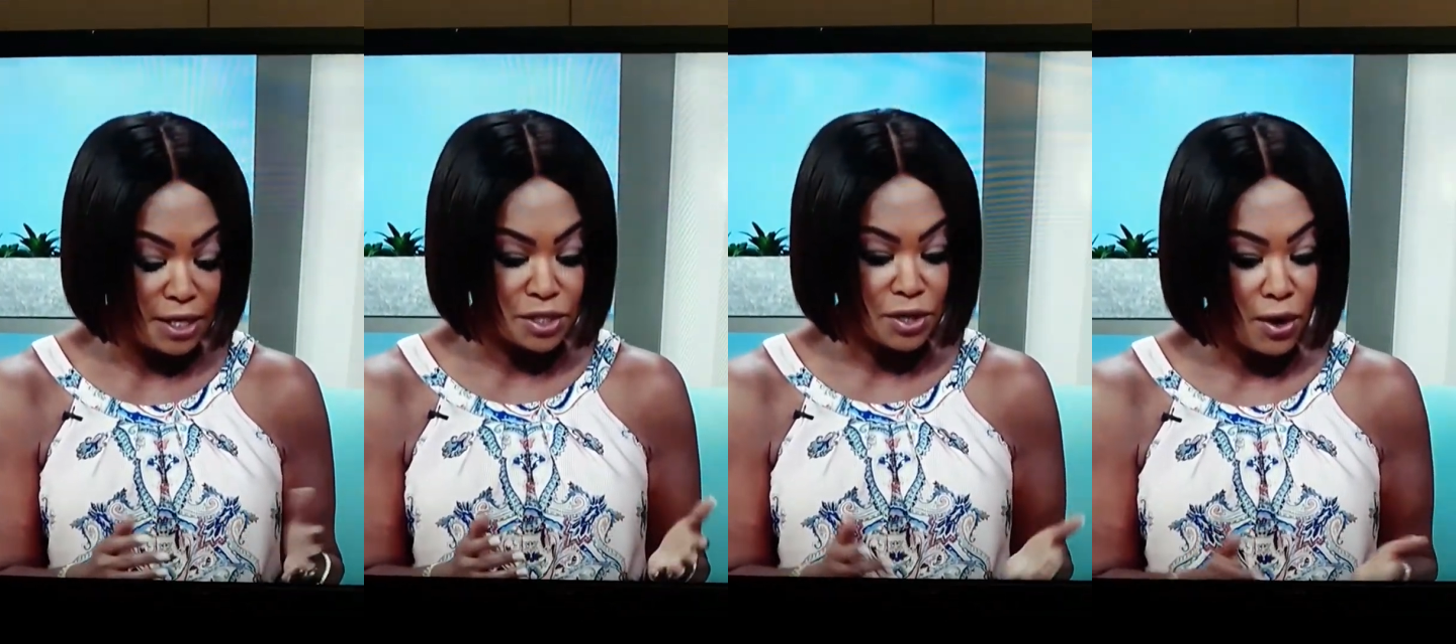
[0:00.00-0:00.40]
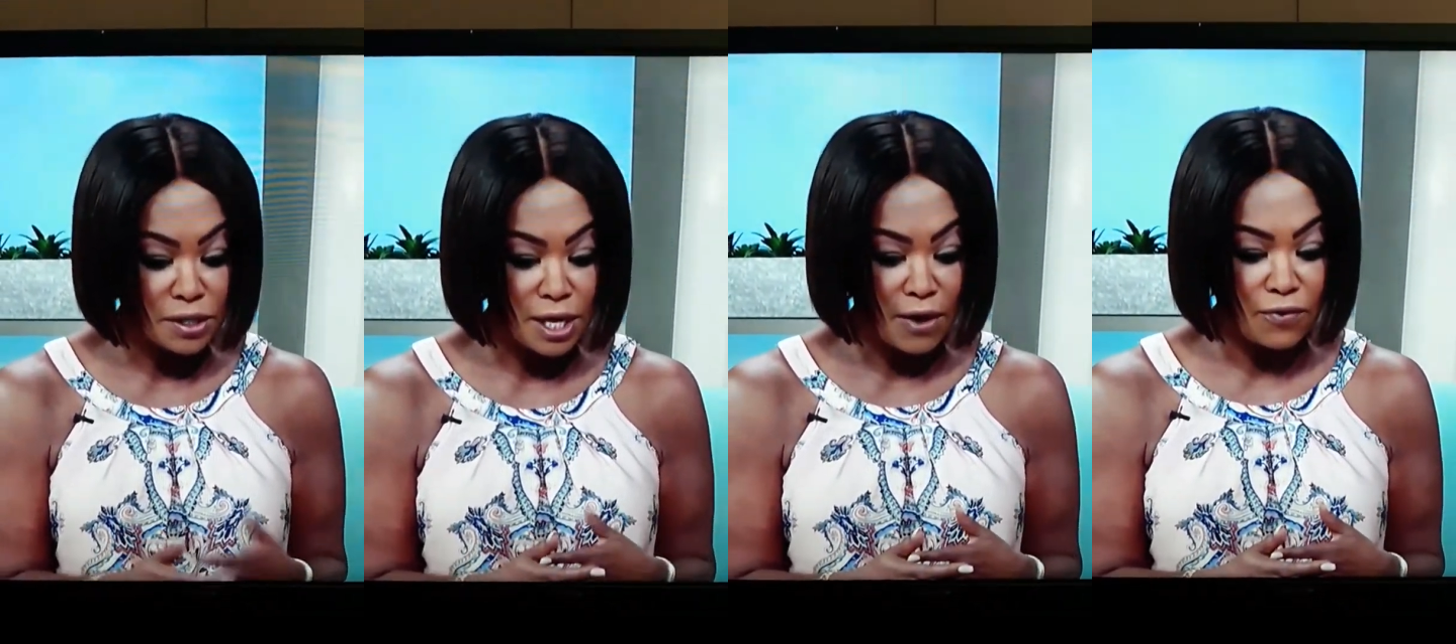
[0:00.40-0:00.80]
sharks
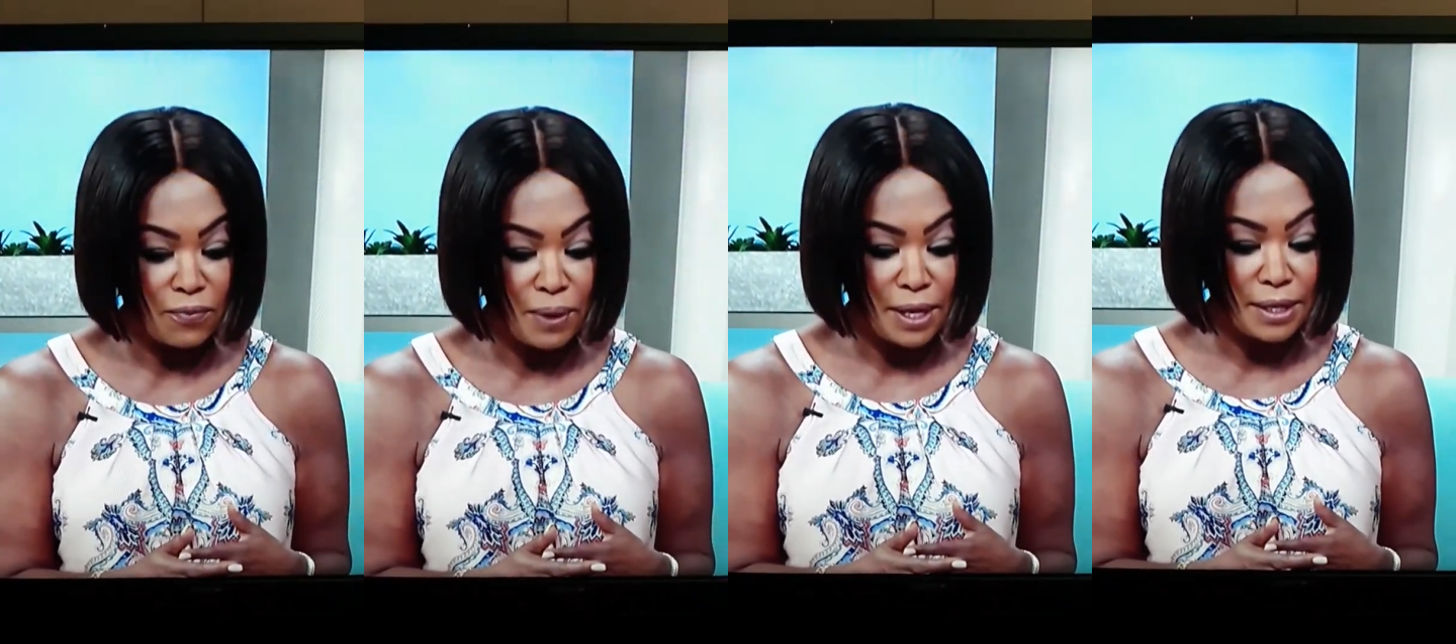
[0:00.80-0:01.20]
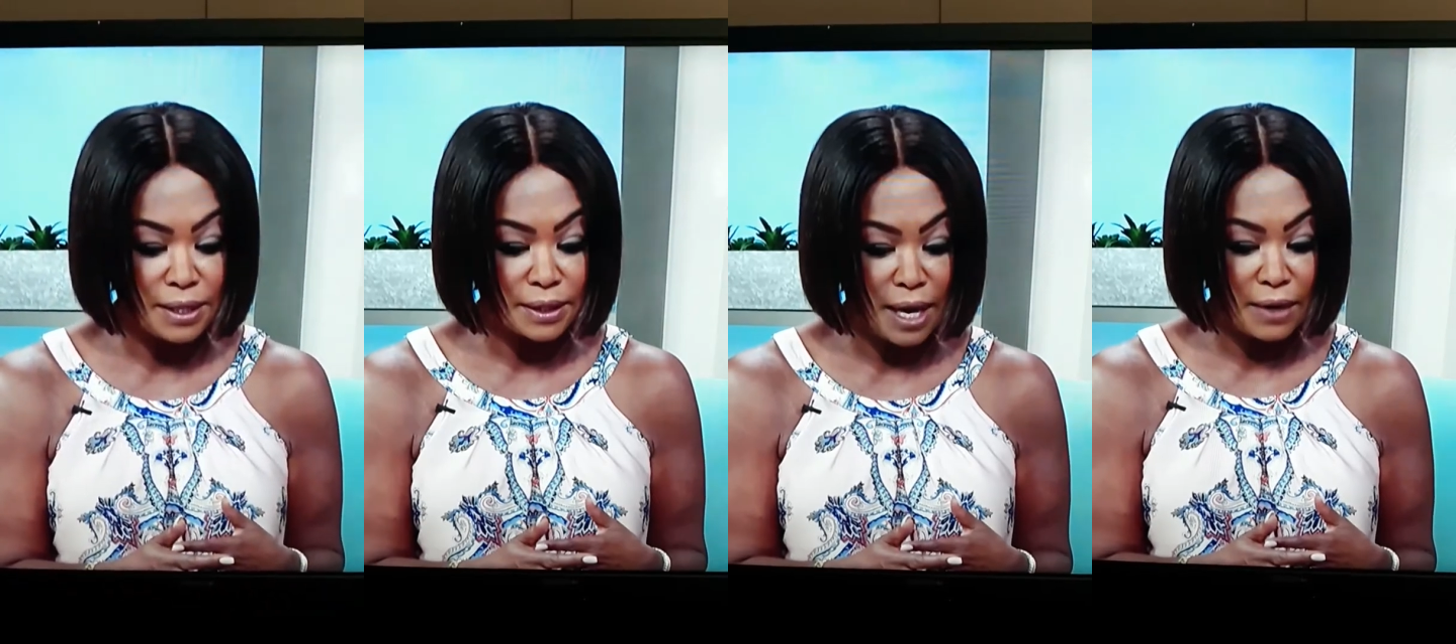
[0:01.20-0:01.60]
have been
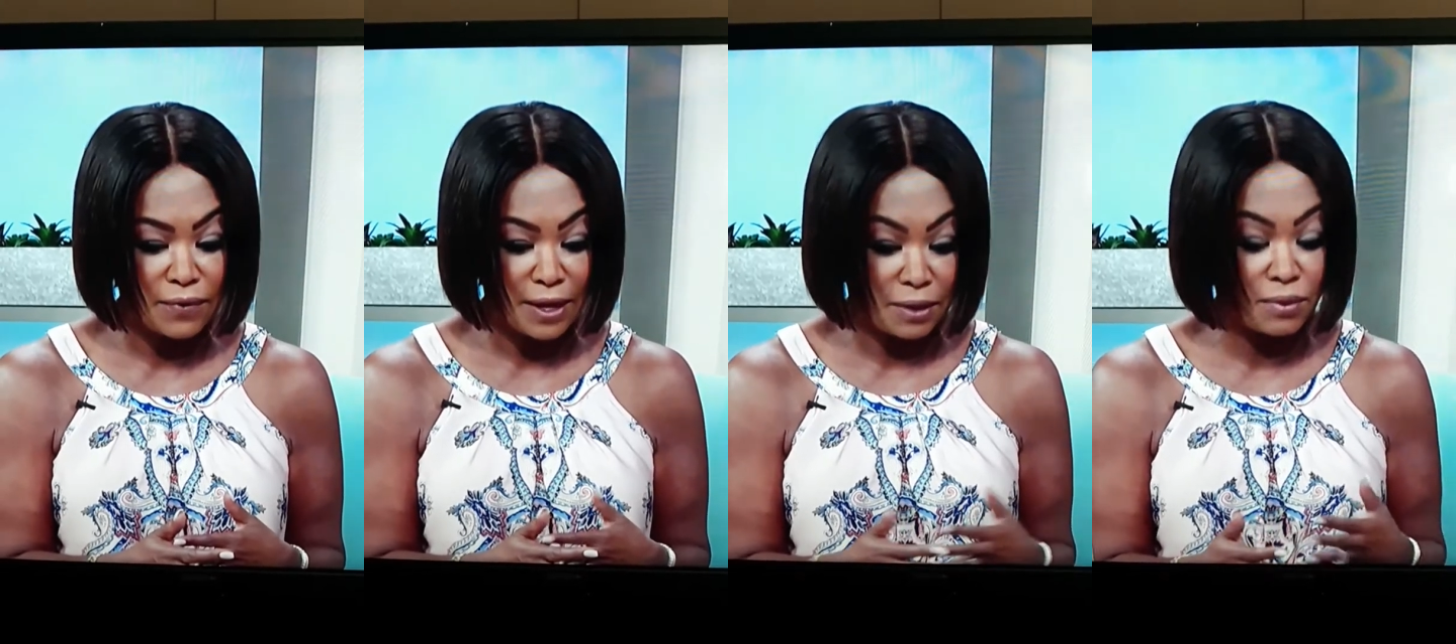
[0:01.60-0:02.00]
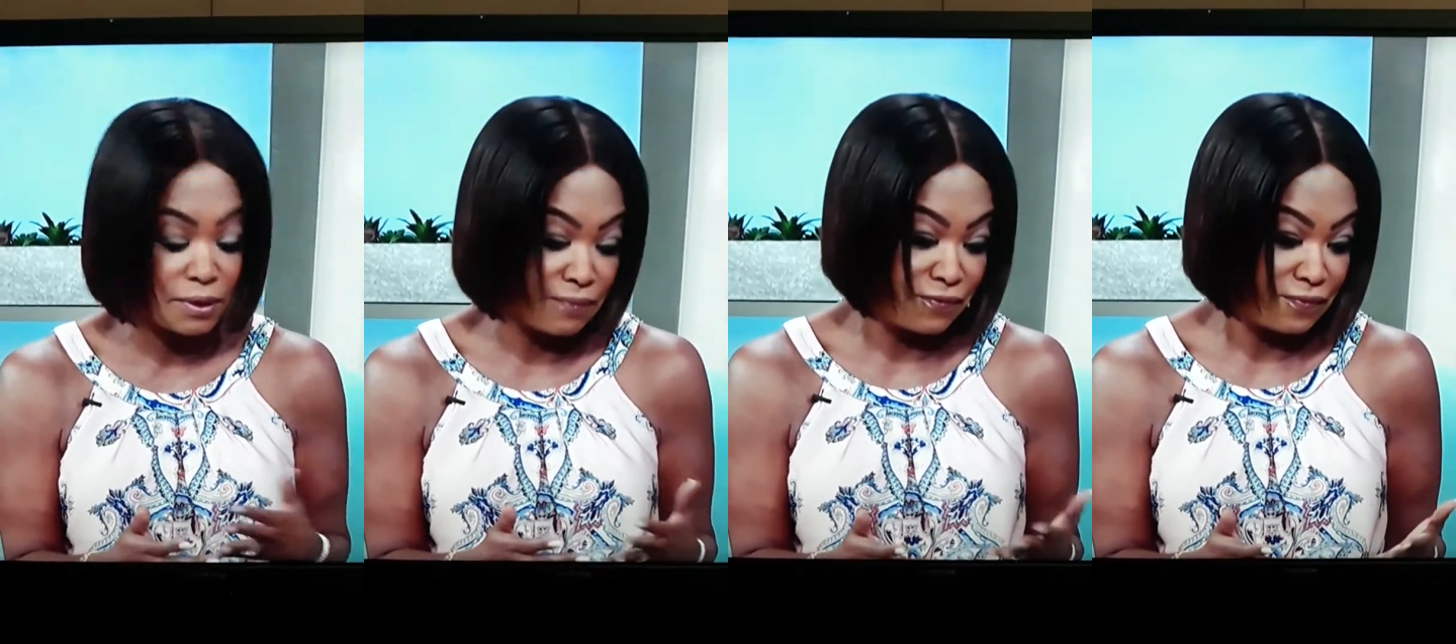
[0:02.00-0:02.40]
kind of like the,
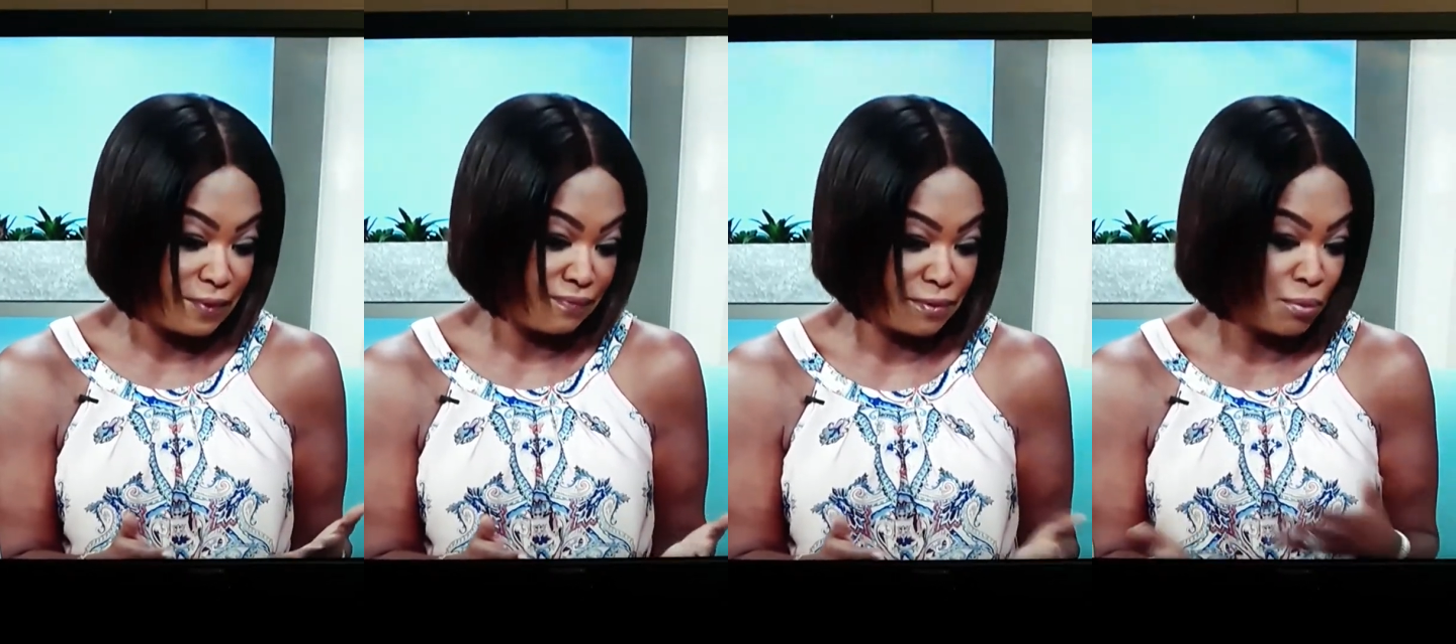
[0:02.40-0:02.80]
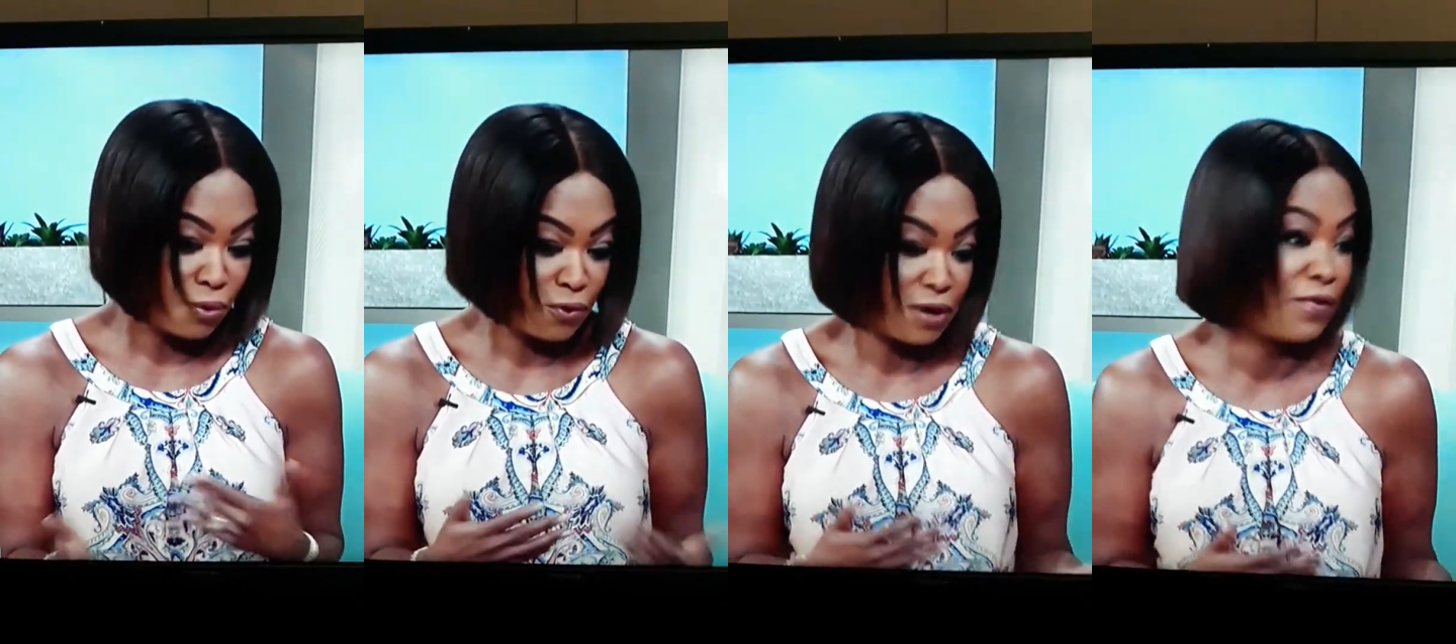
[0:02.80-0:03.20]
more afraid of